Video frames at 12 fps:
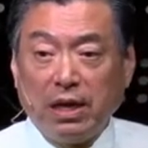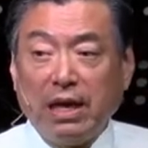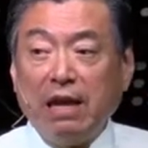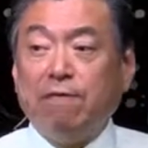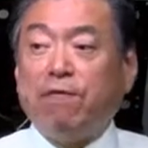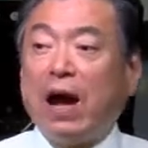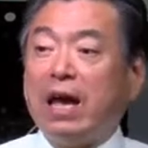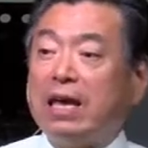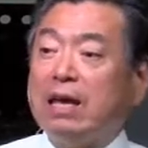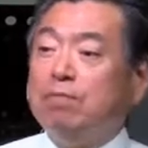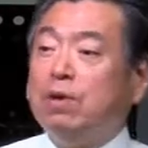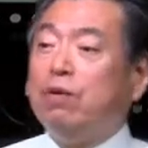if I
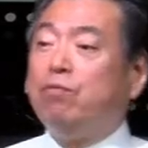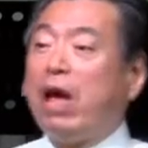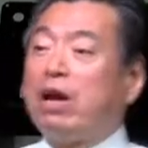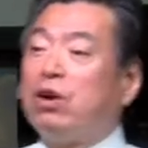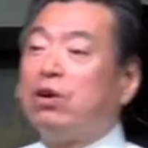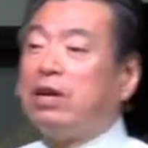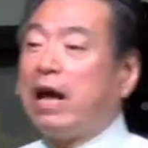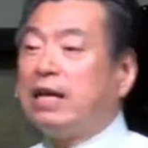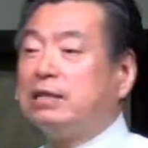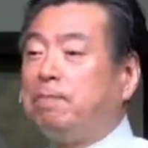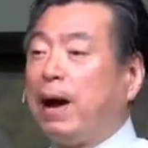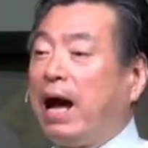can be
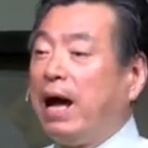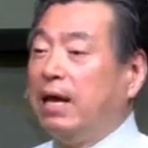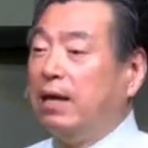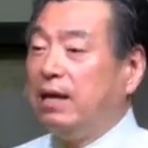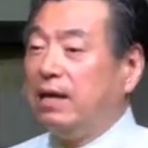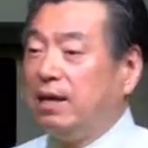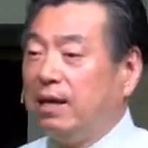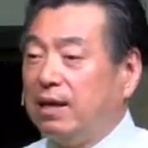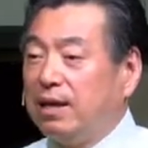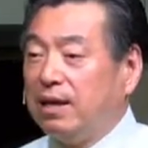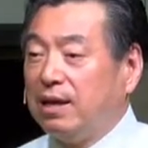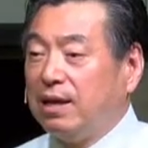recognized by
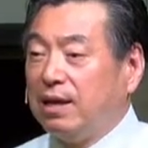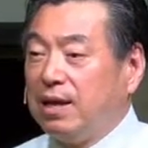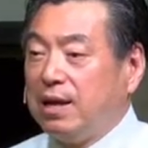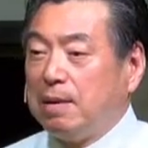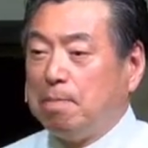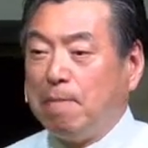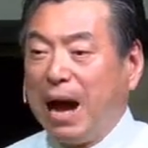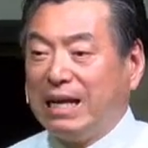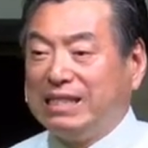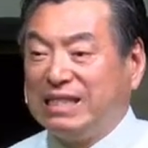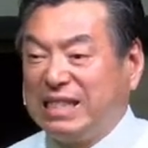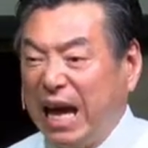
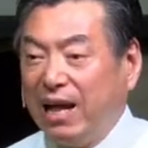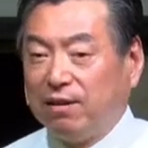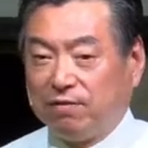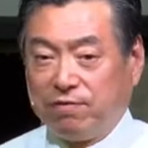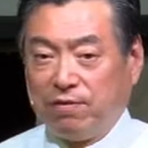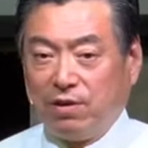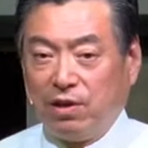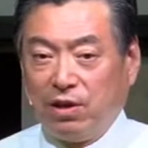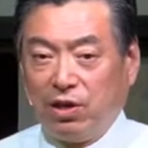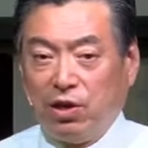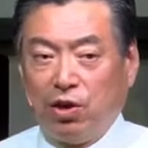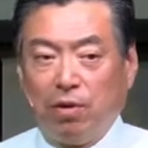myself,
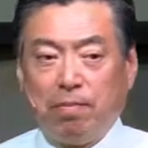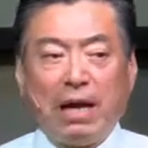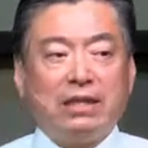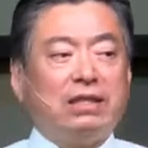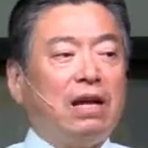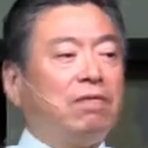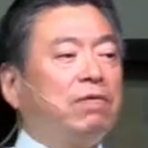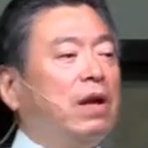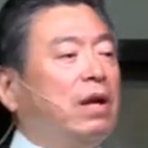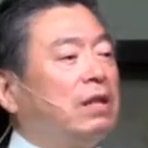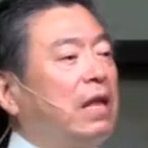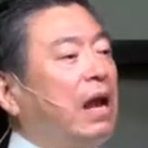you know, myself
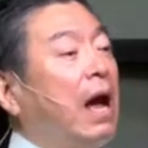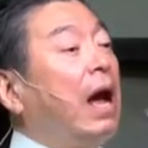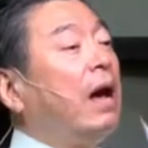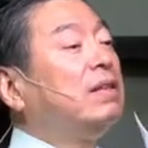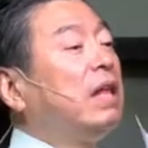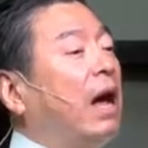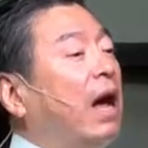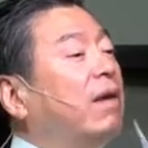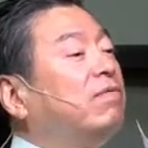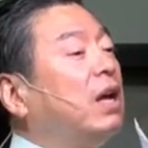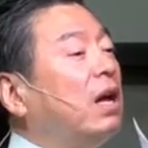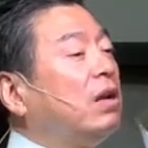that I, I
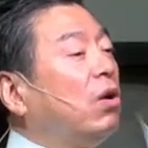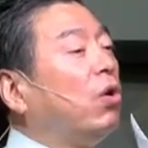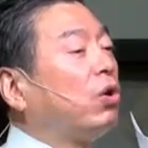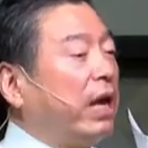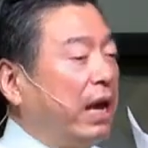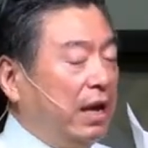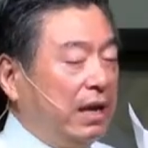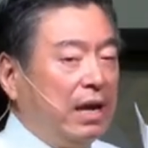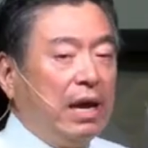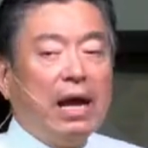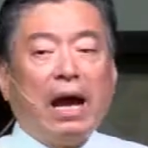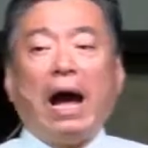have done okay.
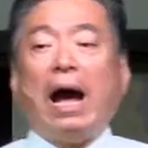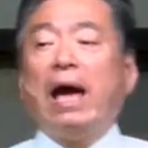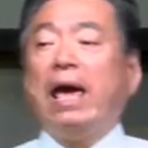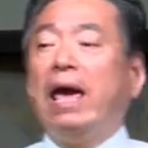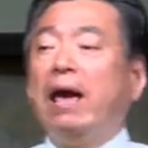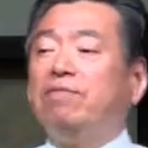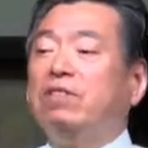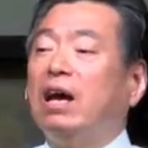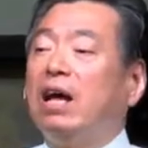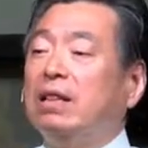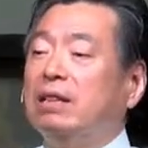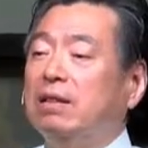I have
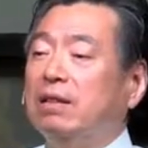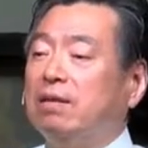done